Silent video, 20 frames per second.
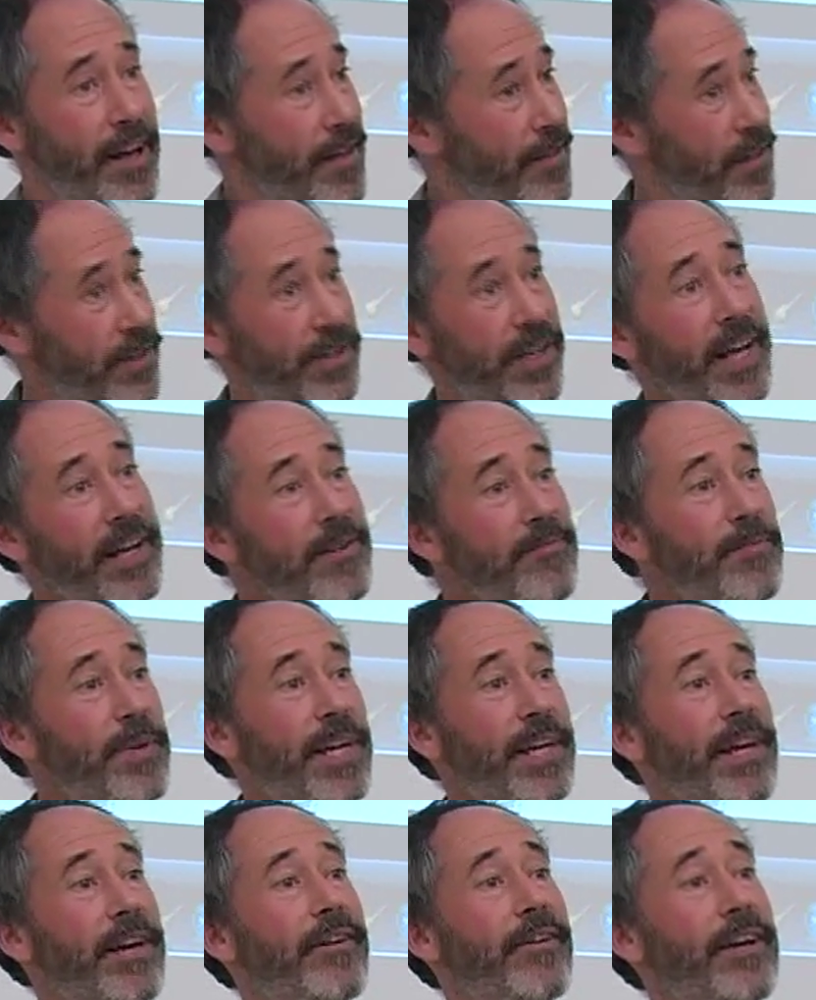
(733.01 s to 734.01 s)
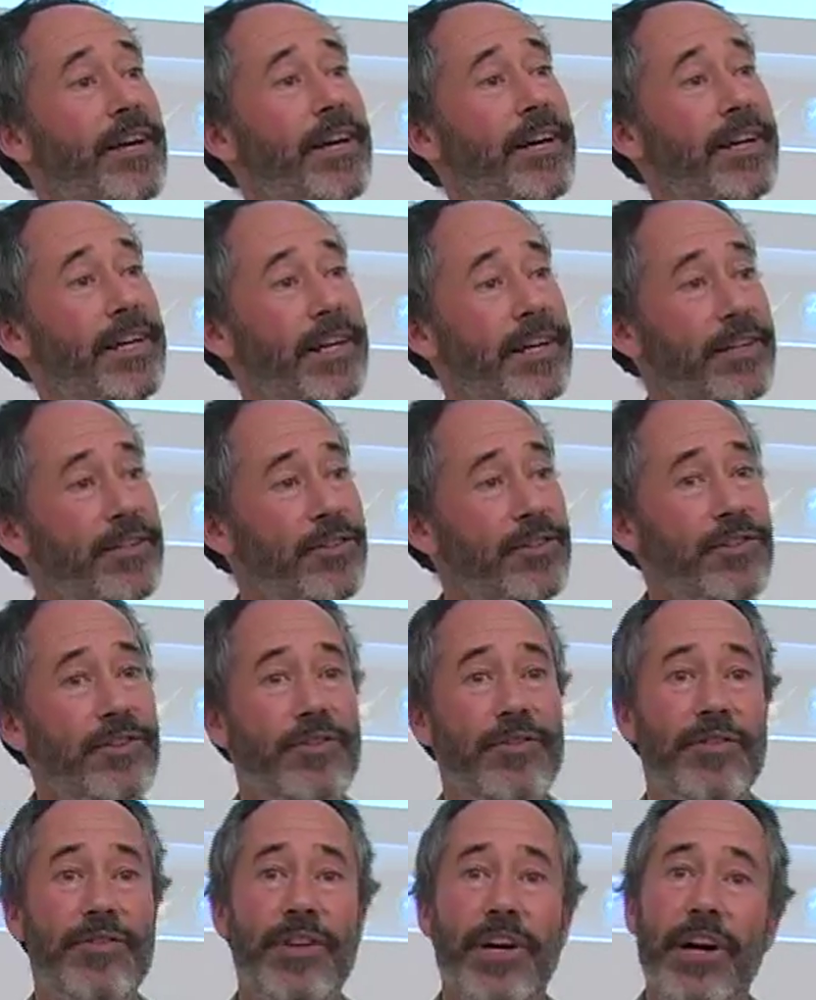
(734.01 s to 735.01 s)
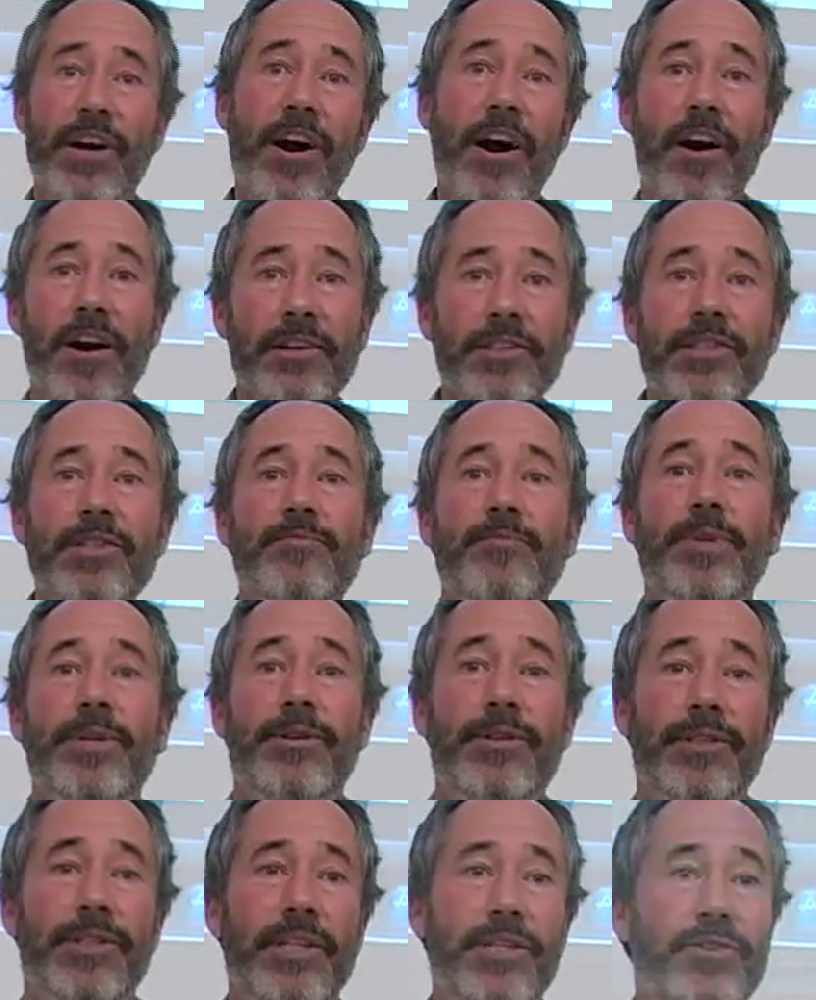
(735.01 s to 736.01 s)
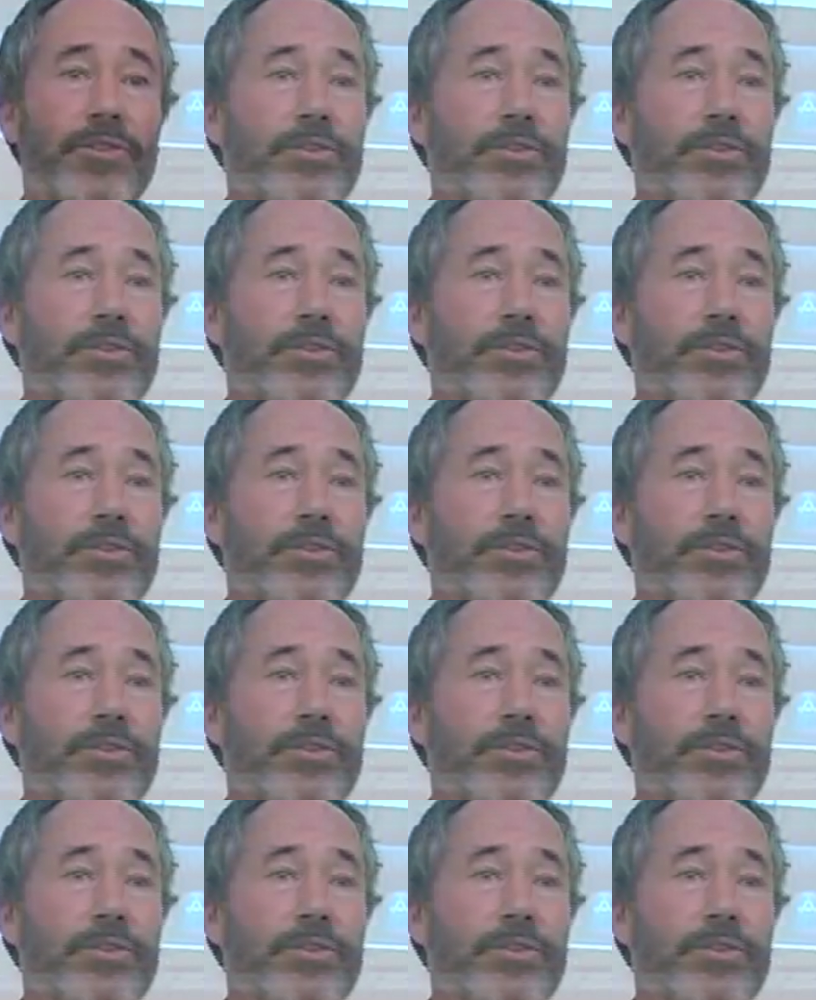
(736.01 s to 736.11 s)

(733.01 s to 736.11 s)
The second big area is the cost of building